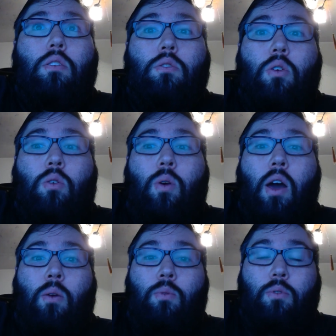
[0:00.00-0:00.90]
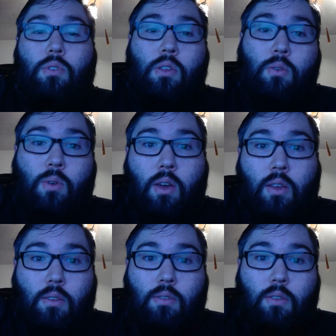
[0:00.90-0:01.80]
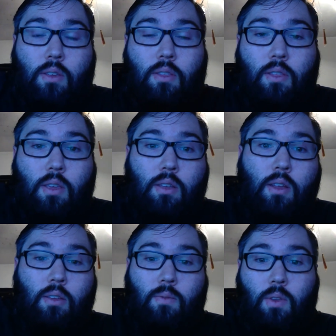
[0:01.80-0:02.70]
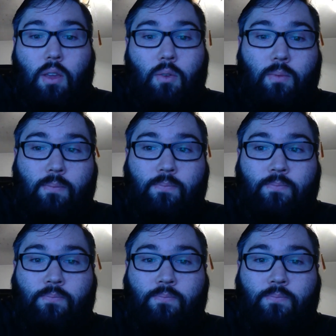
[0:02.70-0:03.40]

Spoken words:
So I will see you guys in the next video.